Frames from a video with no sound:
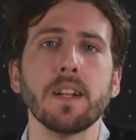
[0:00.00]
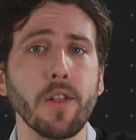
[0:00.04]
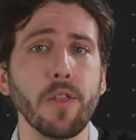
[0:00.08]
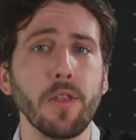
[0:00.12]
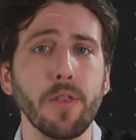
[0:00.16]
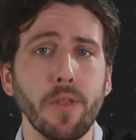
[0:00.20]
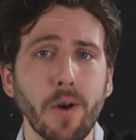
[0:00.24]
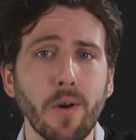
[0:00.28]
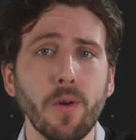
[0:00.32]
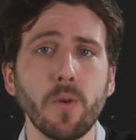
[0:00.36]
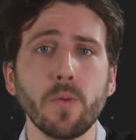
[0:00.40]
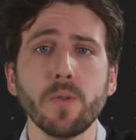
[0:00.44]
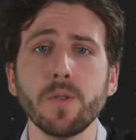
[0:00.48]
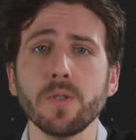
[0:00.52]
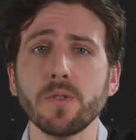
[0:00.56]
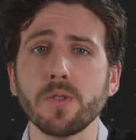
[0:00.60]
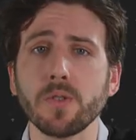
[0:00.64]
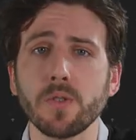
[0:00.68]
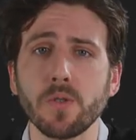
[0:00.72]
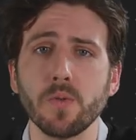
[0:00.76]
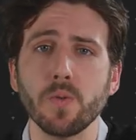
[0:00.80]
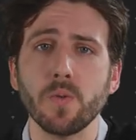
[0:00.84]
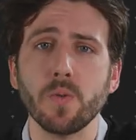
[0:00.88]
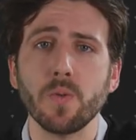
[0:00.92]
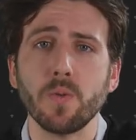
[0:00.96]
Though the
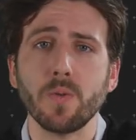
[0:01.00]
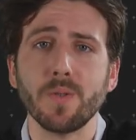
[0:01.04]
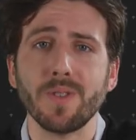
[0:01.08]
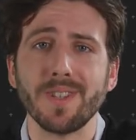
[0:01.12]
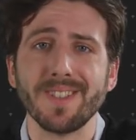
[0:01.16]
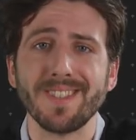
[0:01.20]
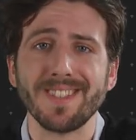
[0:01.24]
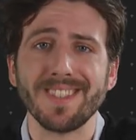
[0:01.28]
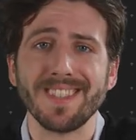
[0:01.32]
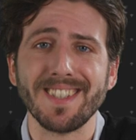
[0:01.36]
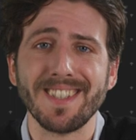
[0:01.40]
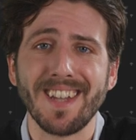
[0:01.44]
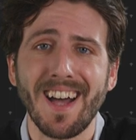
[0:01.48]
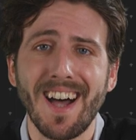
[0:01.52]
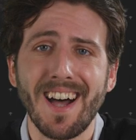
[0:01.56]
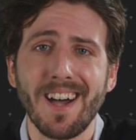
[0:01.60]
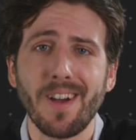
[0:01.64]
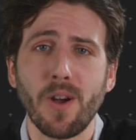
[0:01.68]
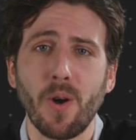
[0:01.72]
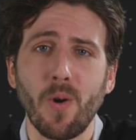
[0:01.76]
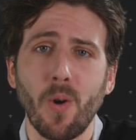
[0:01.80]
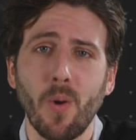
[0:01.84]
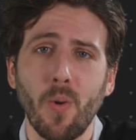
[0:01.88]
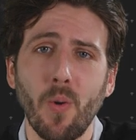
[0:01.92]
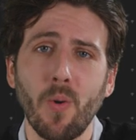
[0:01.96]
school does
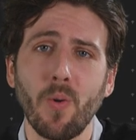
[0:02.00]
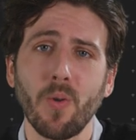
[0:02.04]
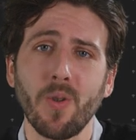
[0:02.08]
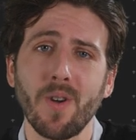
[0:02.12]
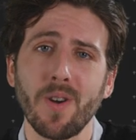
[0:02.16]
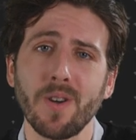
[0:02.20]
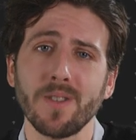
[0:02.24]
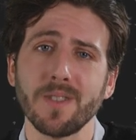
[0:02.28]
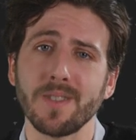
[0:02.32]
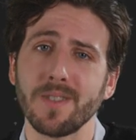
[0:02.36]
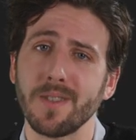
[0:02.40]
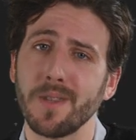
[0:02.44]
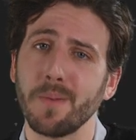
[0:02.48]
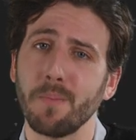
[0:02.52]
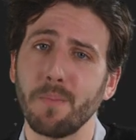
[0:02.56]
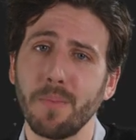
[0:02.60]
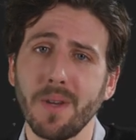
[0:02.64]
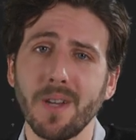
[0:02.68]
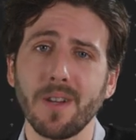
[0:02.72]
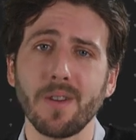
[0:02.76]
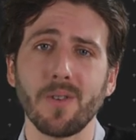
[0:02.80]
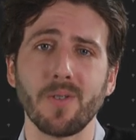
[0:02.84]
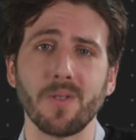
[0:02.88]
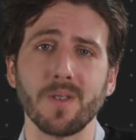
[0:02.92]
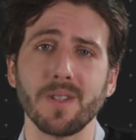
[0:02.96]
not hold on to the
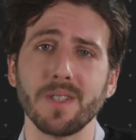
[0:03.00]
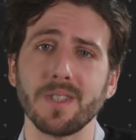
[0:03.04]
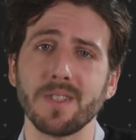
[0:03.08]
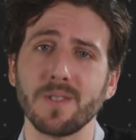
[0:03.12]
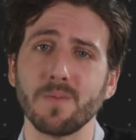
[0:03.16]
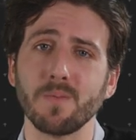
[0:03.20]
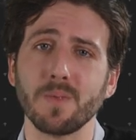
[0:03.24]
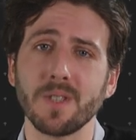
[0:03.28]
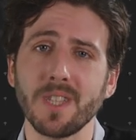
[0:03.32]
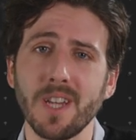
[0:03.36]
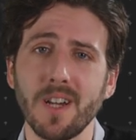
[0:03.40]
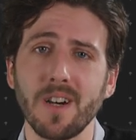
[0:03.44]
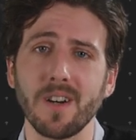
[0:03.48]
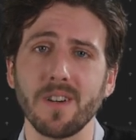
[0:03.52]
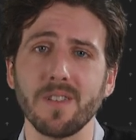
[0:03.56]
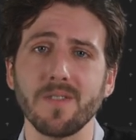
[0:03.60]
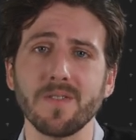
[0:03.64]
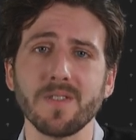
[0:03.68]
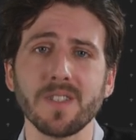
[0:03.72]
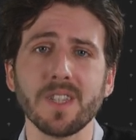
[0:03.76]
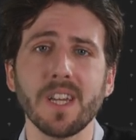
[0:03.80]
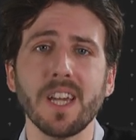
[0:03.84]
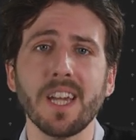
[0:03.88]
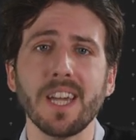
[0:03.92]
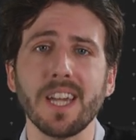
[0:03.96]
Bitcoins
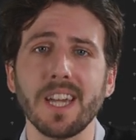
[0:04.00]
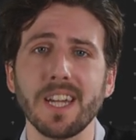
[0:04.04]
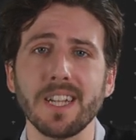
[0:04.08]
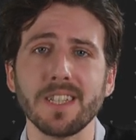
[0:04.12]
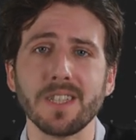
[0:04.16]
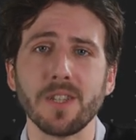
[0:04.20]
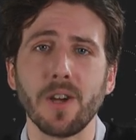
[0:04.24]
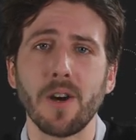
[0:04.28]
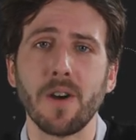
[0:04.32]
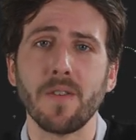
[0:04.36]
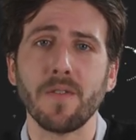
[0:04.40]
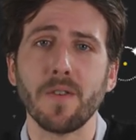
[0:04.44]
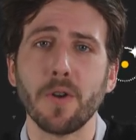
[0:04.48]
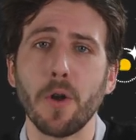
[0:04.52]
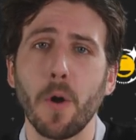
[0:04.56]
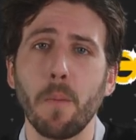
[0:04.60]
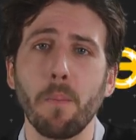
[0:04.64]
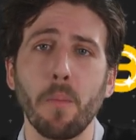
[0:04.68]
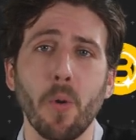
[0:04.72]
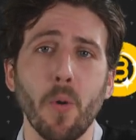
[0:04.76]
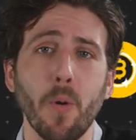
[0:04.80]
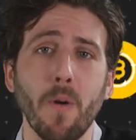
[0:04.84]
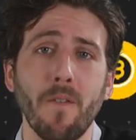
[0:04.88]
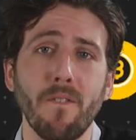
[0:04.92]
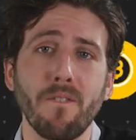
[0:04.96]
themselves, it has offered a
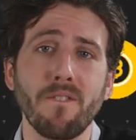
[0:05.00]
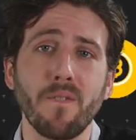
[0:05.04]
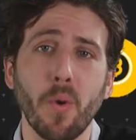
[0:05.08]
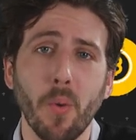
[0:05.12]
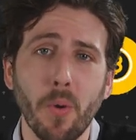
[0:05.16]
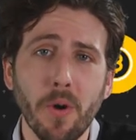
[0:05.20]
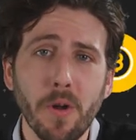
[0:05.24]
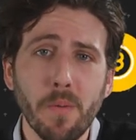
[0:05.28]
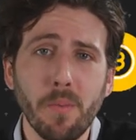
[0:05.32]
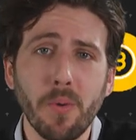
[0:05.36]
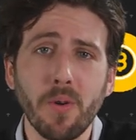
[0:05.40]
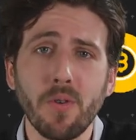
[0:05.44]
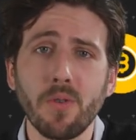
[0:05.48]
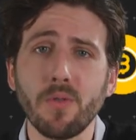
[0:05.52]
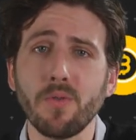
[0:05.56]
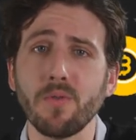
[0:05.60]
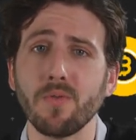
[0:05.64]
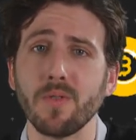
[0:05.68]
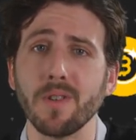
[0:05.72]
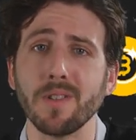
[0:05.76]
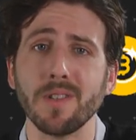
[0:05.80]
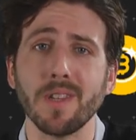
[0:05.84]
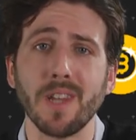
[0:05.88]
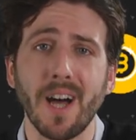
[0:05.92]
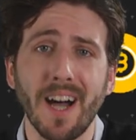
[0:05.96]
more affordable,
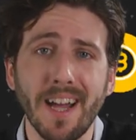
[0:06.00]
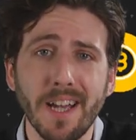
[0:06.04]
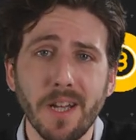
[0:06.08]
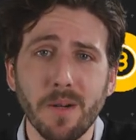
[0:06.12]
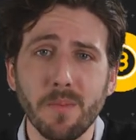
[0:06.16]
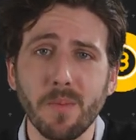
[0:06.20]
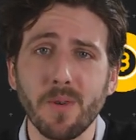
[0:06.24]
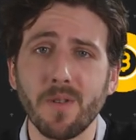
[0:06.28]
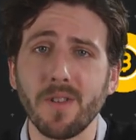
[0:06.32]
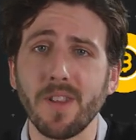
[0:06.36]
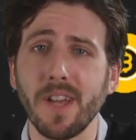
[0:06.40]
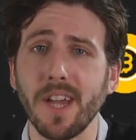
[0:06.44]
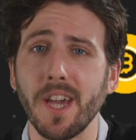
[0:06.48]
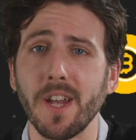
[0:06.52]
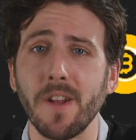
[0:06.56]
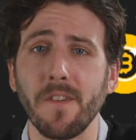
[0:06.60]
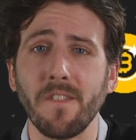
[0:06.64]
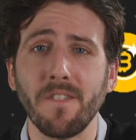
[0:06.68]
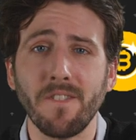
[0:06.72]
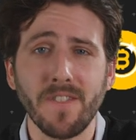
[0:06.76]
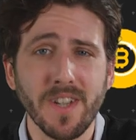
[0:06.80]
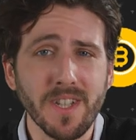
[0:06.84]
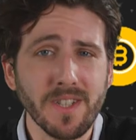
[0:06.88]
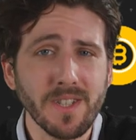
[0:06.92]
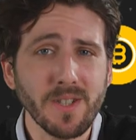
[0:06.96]
reliable, and
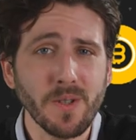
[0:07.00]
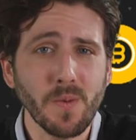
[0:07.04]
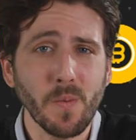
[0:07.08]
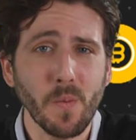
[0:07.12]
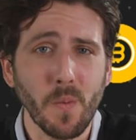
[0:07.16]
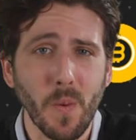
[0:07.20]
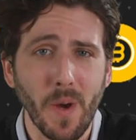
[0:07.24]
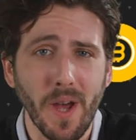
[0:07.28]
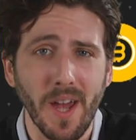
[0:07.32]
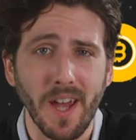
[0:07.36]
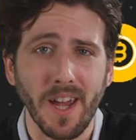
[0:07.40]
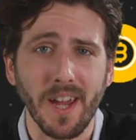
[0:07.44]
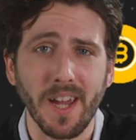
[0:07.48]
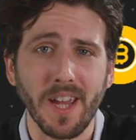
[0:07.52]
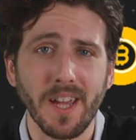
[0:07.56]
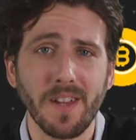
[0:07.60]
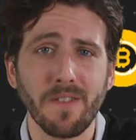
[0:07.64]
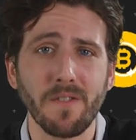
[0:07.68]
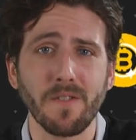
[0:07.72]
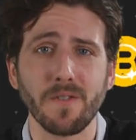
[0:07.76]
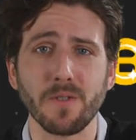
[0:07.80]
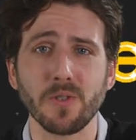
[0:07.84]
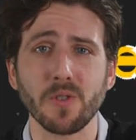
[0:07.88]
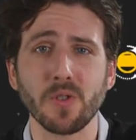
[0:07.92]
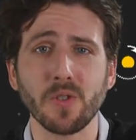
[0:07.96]
efficient
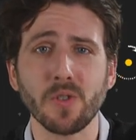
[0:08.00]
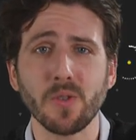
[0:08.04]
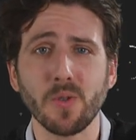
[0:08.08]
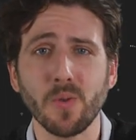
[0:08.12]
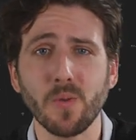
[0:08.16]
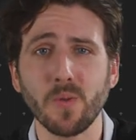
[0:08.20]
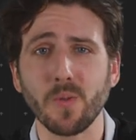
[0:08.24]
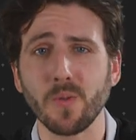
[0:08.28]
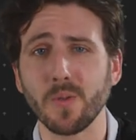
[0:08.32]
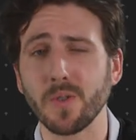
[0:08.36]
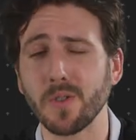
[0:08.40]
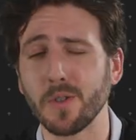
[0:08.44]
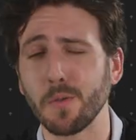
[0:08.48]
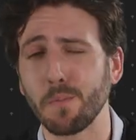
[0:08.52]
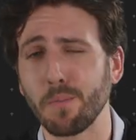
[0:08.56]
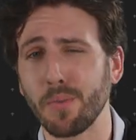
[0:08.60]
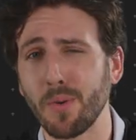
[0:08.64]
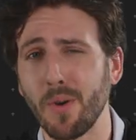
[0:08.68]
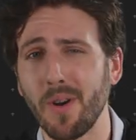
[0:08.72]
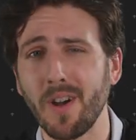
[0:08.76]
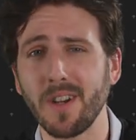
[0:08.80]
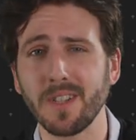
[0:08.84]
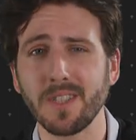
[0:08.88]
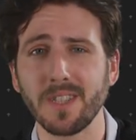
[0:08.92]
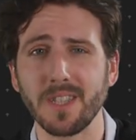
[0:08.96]
way for schools to
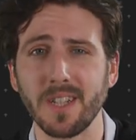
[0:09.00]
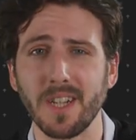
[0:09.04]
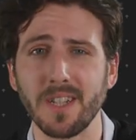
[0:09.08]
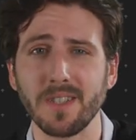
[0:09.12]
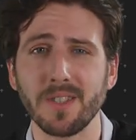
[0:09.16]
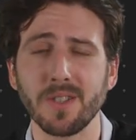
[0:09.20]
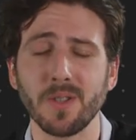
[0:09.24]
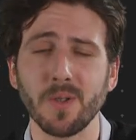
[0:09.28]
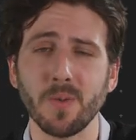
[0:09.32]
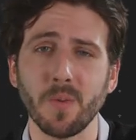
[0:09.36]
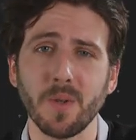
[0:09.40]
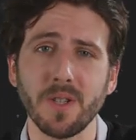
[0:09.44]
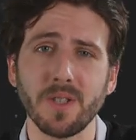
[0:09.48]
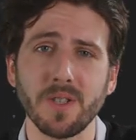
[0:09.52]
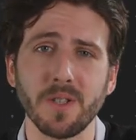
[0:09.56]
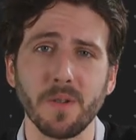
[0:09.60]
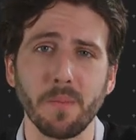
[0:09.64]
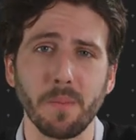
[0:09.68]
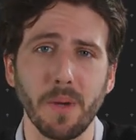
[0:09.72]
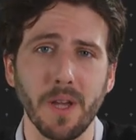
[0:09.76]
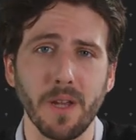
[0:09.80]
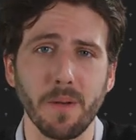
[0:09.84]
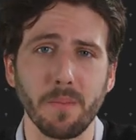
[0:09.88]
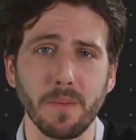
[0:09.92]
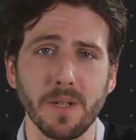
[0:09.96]
process tuition
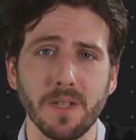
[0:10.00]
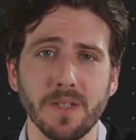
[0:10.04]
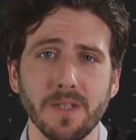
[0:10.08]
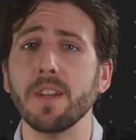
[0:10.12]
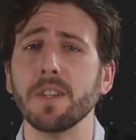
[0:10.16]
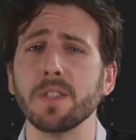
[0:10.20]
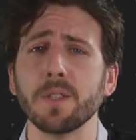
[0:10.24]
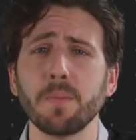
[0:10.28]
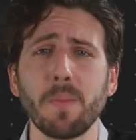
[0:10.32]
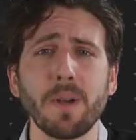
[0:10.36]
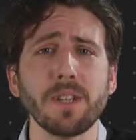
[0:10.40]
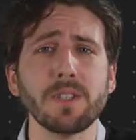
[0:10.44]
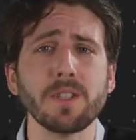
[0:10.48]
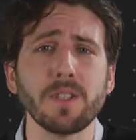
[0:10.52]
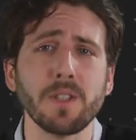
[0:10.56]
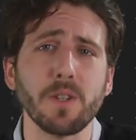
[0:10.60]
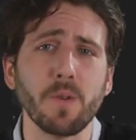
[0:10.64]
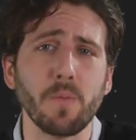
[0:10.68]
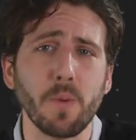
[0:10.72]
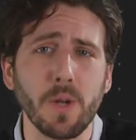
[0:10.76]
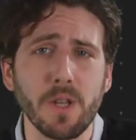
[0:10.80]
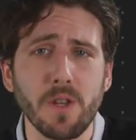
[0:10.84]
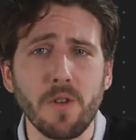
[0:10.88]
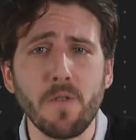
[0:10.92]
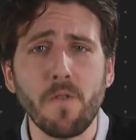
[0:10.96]
payments, especially
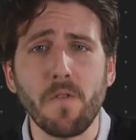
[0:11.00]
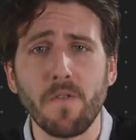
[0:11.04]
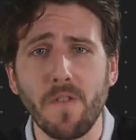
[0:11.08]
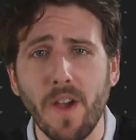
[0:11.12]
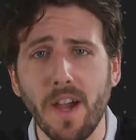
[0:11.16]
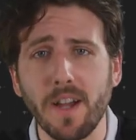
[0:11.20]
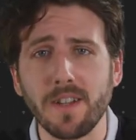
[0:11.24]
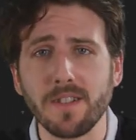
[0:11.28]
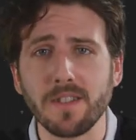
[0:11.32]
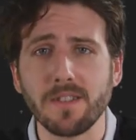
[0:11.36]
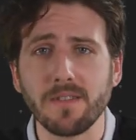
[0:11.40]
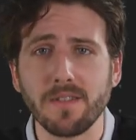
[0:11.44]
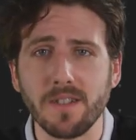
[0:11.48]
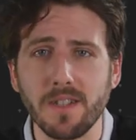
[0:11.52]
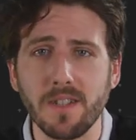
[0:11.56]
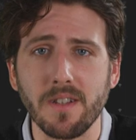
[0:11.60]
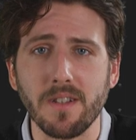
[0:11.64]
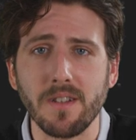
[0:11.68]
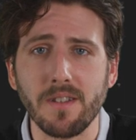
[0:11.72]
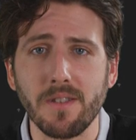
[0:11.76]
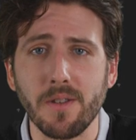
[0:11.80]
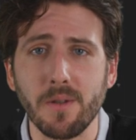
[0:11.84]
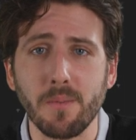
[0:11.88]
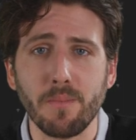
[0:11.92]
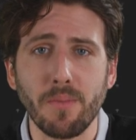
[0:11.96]
when you factor
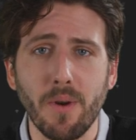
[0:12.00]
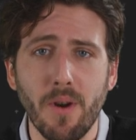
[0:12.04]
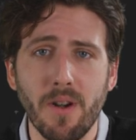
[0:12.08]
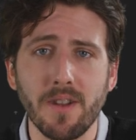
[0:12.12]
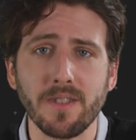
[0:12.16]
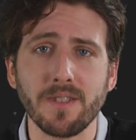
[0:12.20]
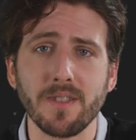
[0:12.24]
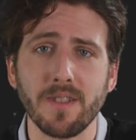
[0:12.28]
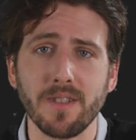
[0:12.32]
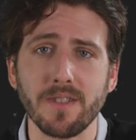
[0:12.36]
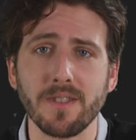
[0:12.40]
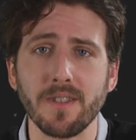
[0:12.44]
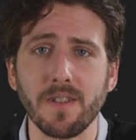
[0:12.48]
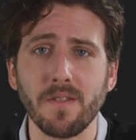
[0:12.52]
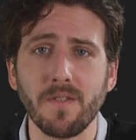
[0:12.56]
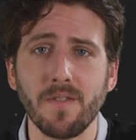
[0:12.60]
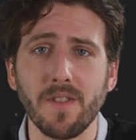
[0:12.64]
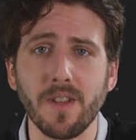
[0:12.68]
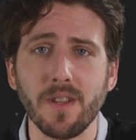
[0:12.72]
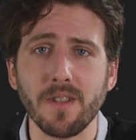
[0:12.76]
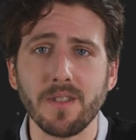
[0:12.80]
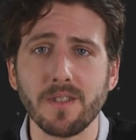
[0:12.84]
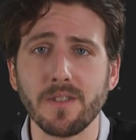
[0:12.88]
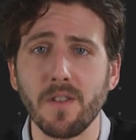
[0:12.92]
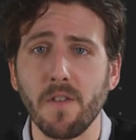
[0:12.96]
in the processing
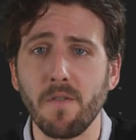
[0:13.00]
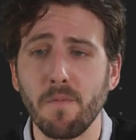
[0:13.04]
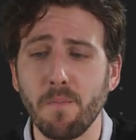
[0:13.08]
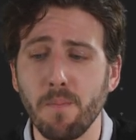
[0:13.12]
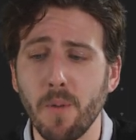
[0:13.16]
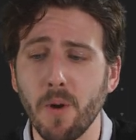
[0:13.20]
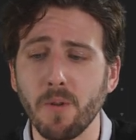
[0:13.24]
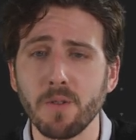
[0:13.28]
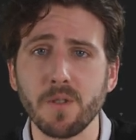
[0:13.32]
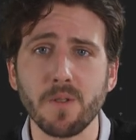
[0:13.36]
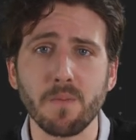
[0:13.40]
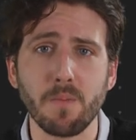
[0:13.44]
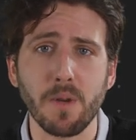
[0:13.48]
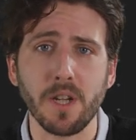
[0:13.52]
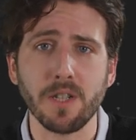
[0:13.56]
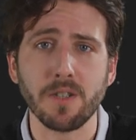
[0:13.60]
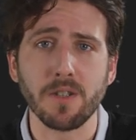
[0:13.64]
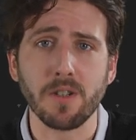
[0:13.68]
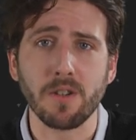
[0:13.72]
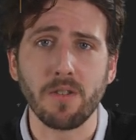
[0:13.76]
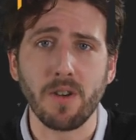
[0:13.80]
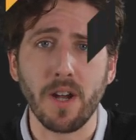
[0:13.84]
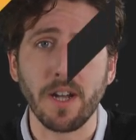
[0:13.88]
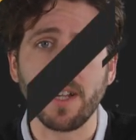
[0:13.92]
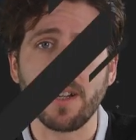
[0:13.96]
fees of most
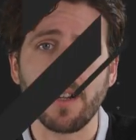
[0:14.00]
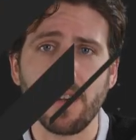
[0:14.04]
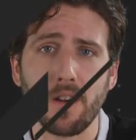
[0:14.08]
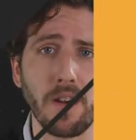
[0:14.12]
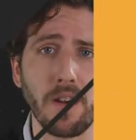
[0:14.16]
major credit